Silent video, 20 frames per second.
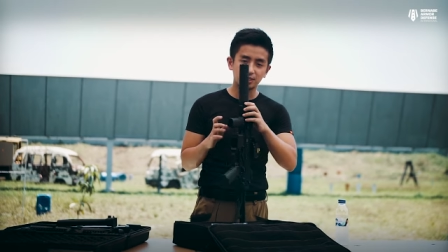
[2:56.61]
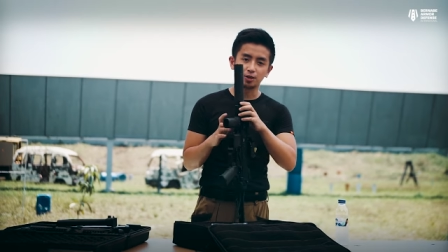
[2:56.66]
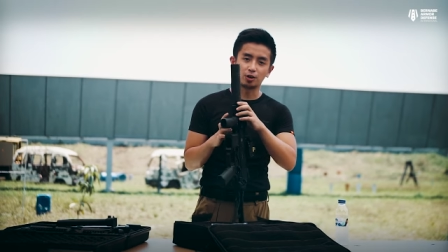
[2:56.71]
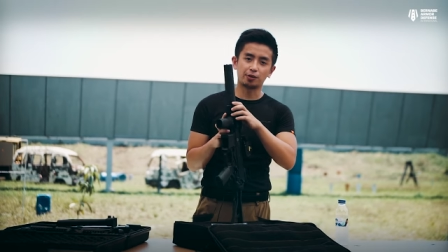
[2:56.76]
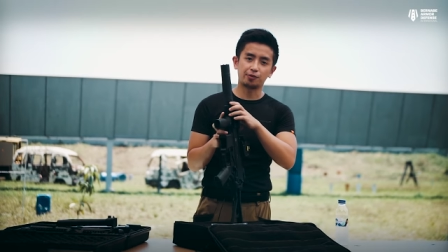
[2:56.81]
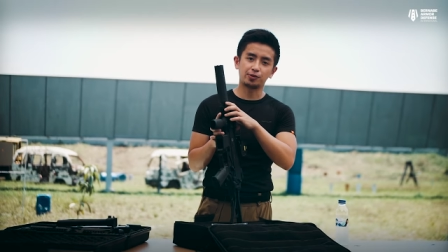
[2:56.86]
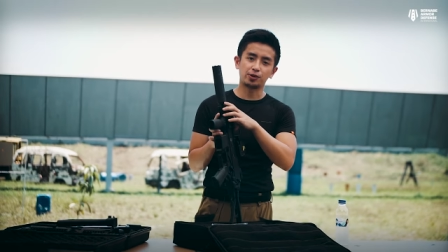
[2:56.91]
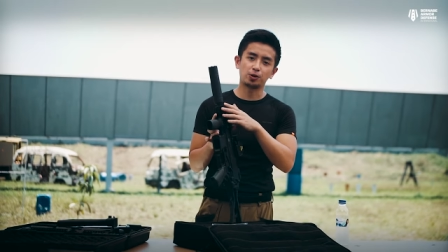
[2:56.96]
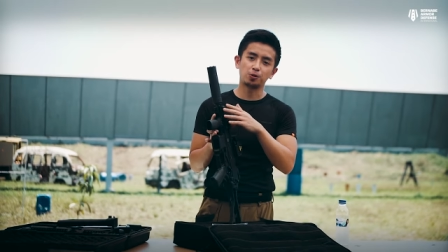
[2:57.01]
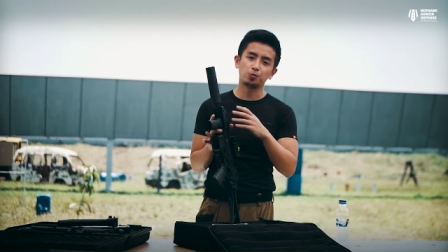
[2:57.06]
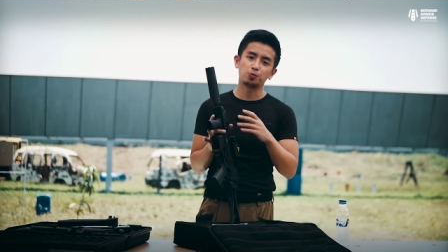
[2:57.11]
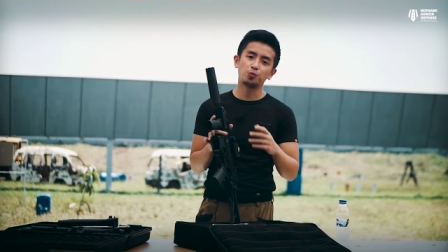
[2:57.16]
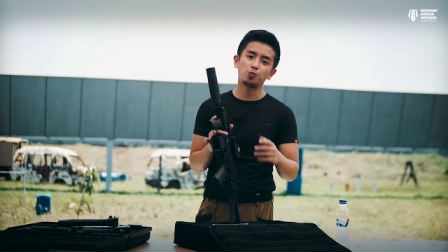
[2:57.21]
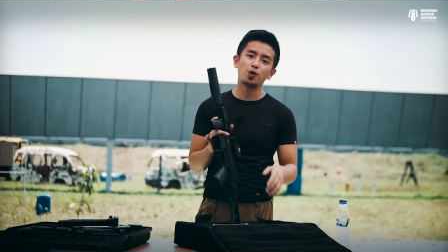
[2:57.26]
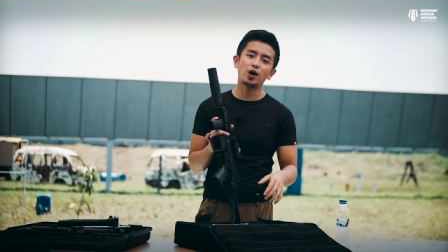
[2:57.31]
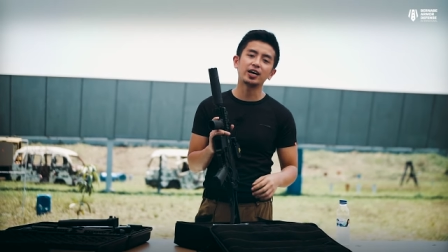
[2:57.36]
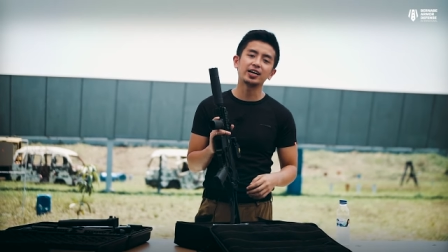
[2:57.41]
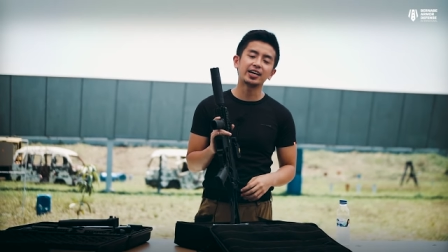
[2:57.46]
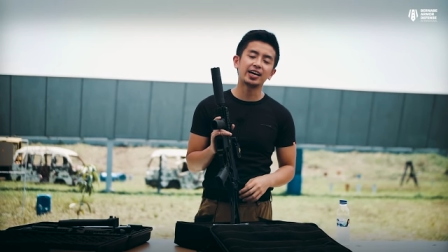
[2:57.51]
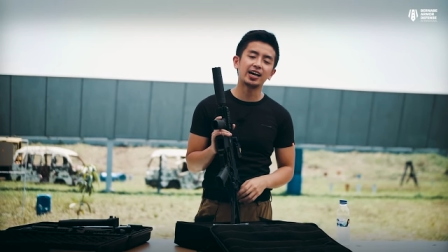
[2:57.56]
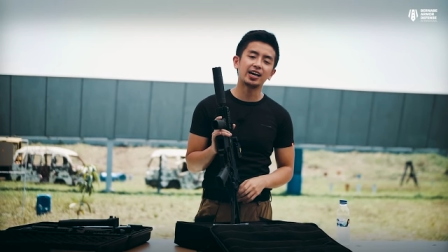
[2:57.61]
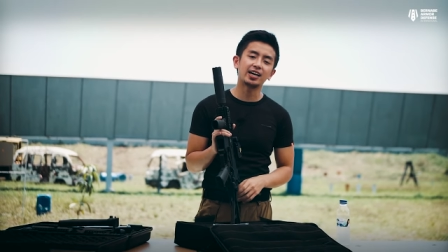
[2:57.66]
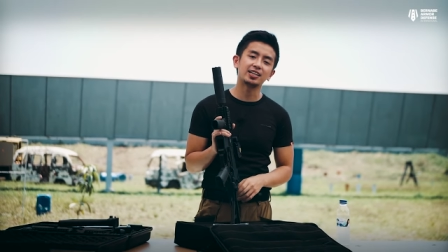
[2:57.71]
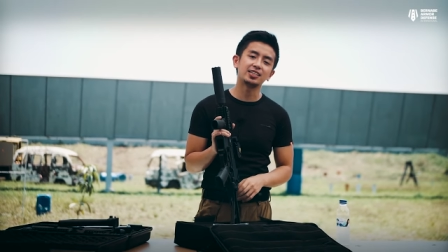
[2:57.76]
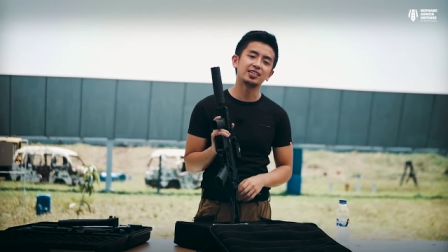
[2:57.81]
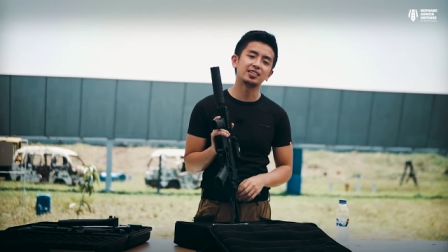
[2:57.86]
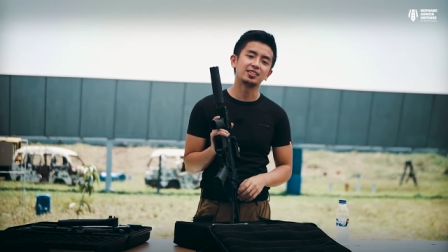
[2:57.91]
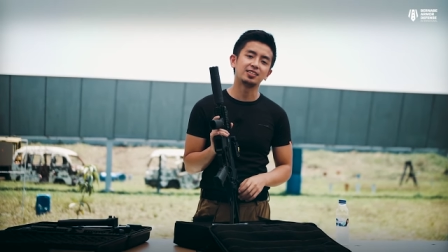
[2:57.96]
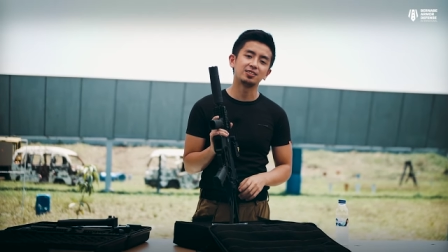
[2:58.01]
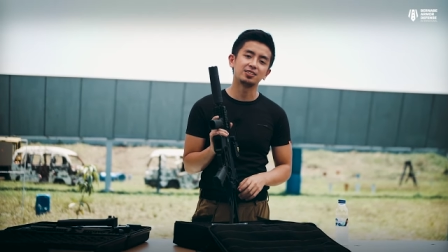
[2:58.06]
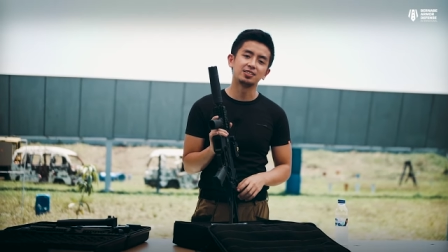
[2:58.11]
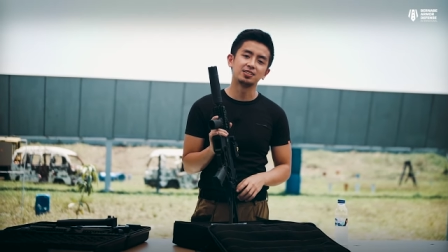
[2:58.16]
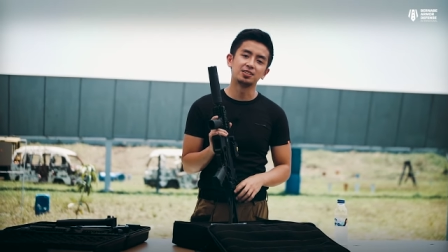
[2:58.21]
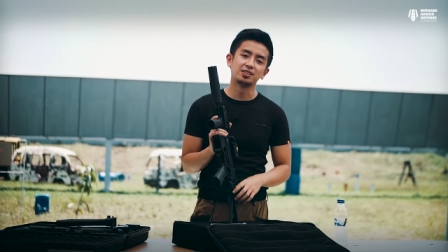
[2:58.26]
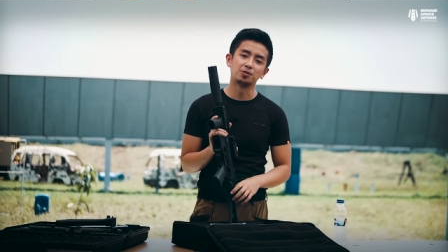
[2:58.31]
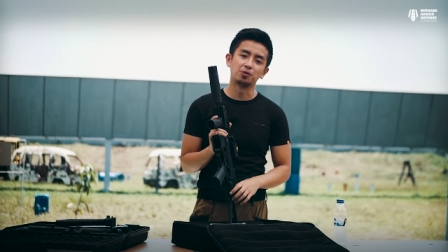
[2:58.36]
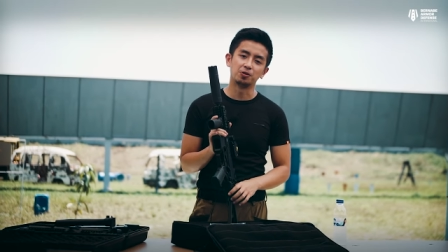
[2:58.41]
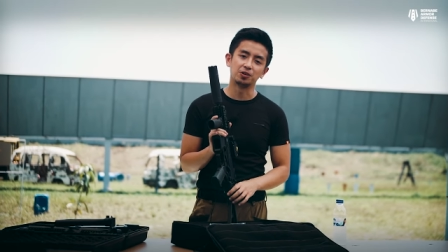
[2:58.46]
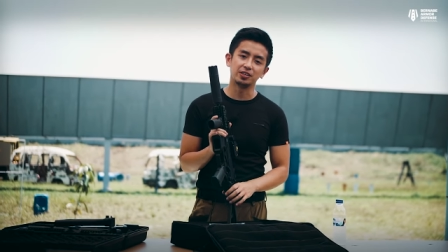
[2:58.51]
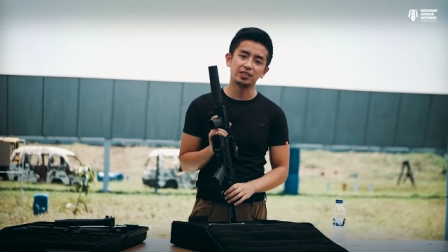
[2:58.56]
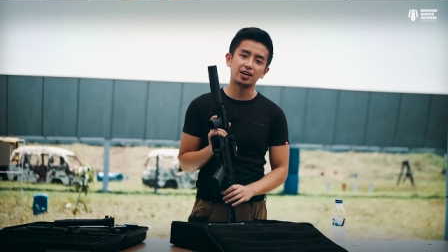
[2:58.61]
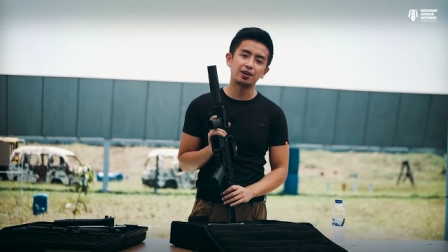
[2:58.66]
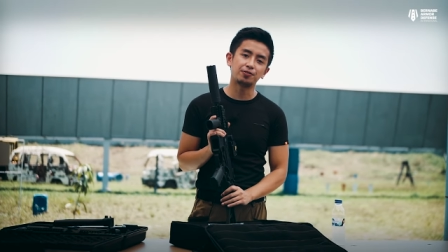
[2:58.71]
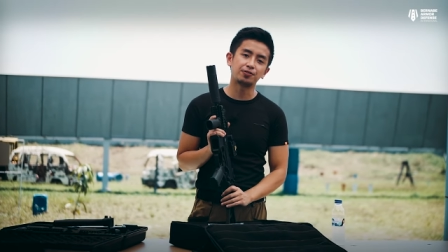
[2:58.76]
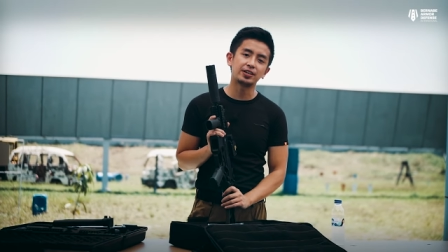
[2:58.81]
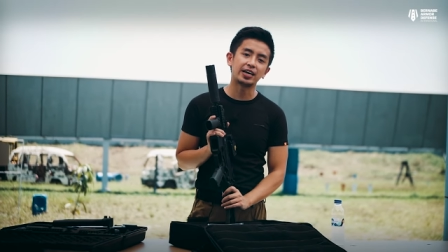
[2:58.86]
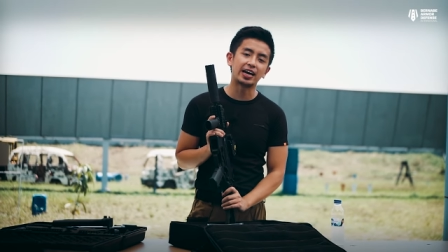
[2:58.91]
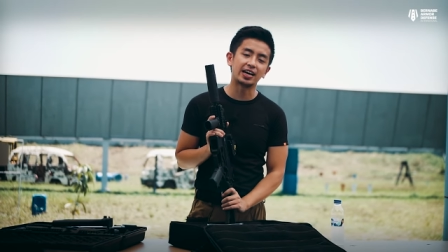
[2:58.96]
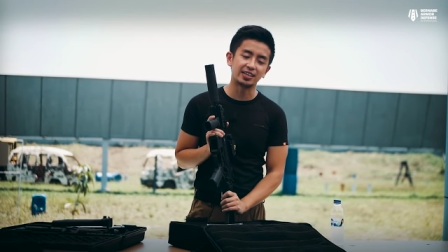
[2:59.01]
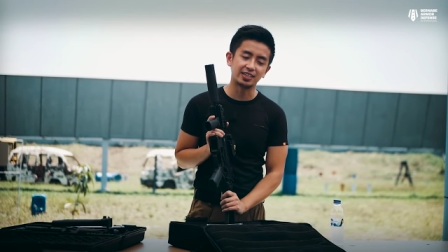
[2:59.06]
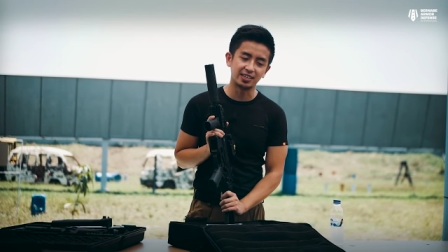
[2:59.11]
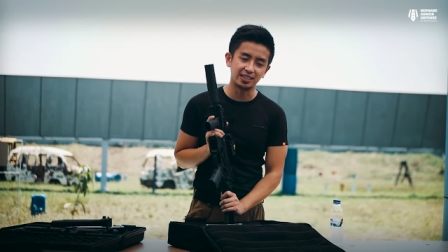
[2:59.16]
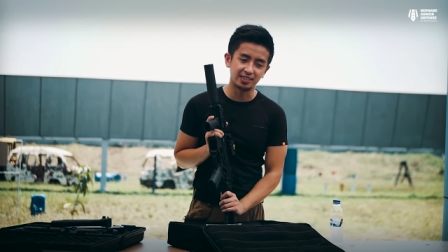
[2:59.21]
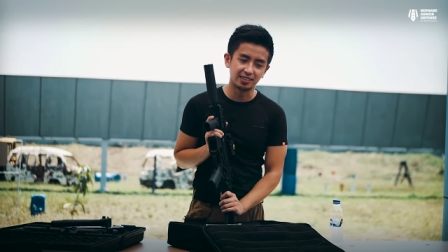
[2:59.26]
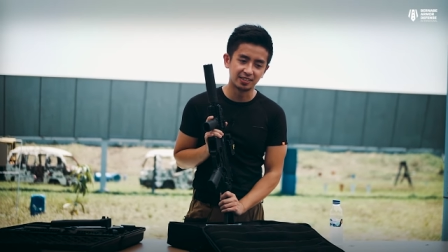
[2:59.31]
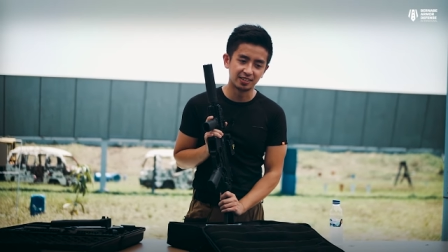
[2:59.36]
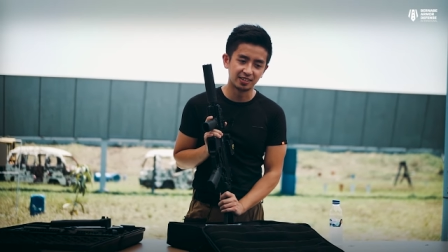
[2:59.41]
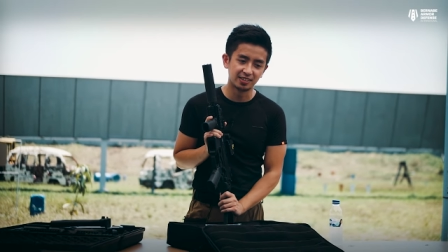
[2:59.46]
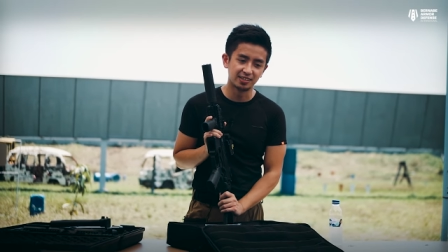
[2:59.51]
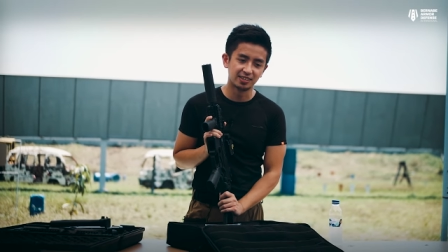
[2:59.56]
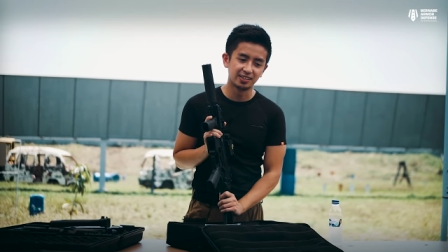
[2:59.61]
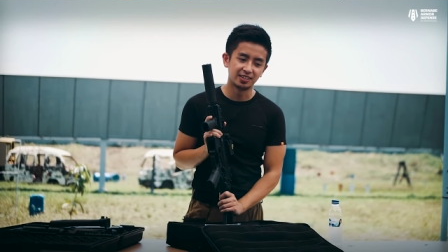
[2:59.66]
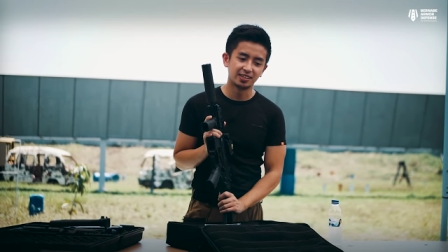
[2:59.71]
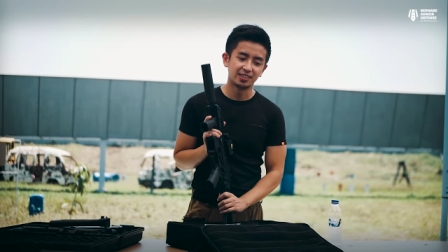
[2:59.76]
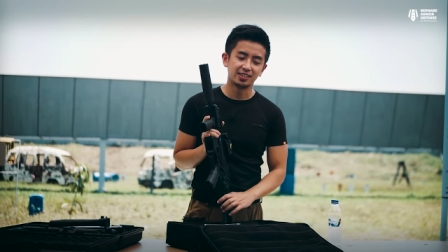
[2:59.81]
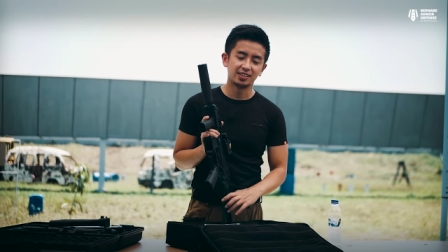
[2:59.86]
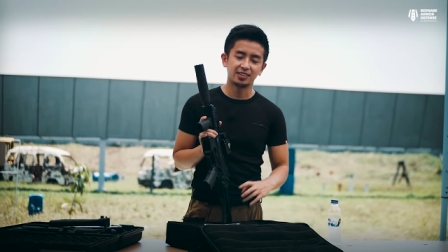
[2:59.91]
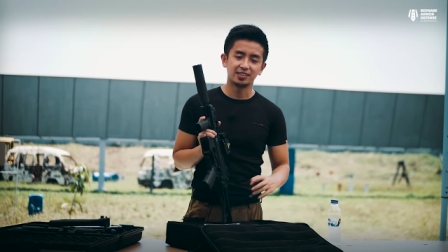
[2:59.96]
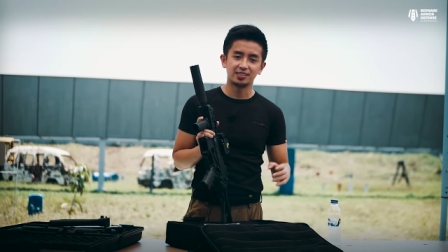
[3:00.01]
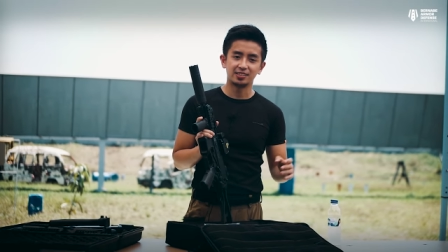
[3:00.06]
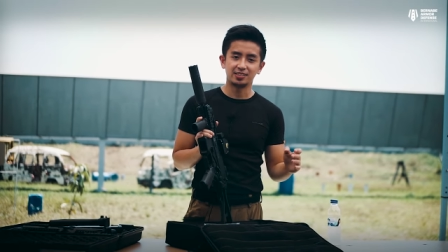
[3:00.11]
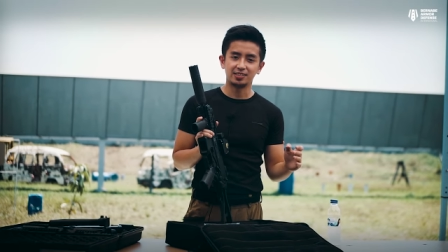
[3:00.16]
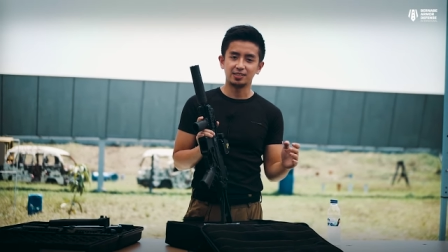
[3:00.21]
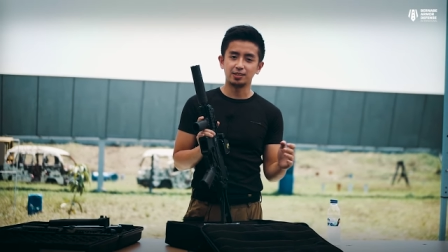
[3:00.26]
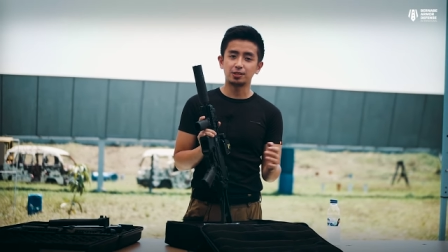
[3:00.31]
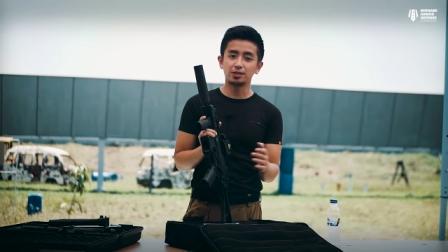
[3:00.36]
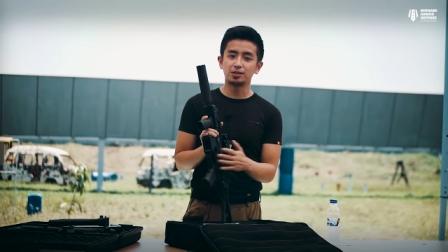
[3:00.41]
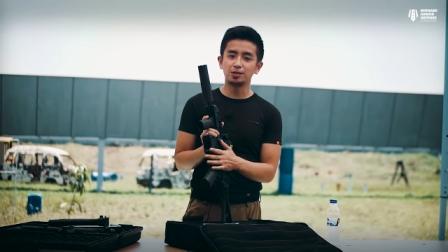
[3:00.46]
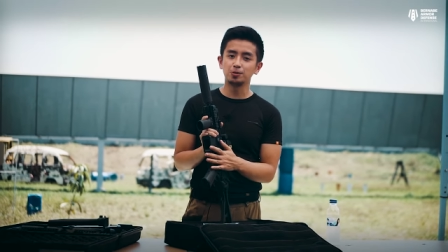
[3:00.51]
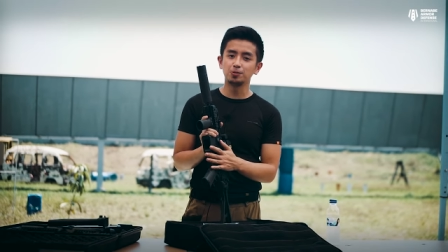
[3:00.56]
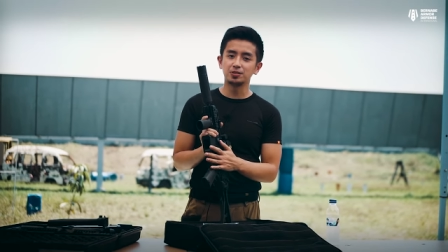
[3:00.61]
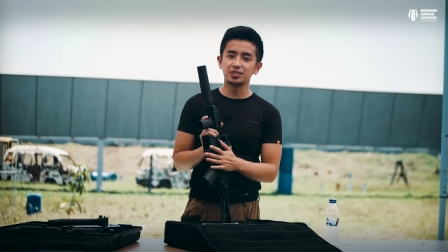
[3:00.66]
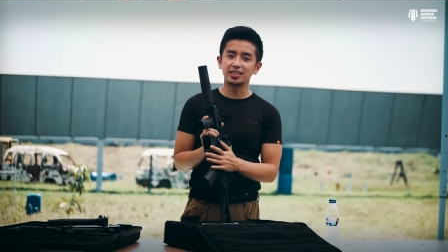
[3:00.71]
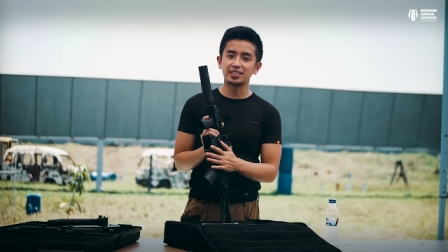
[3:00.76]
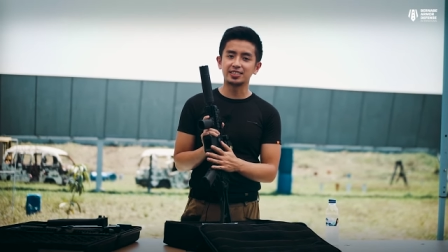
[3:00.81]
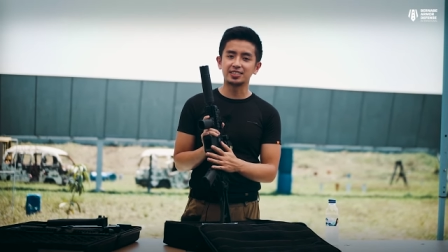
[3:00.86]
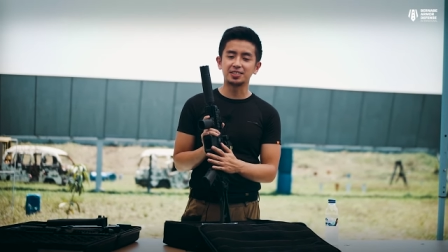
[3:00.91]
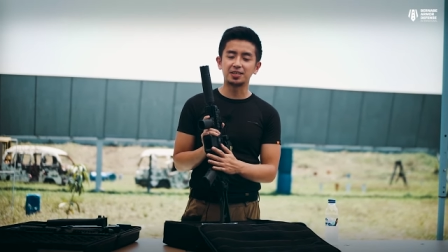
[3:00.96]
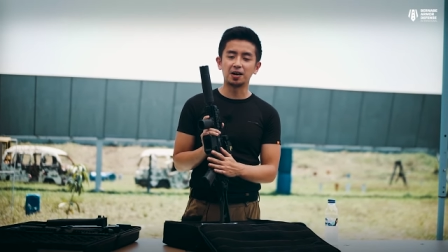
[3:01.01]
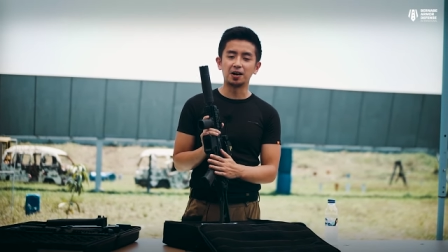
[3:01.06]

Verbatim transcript: So if you're right-handed or left-handed, you could use this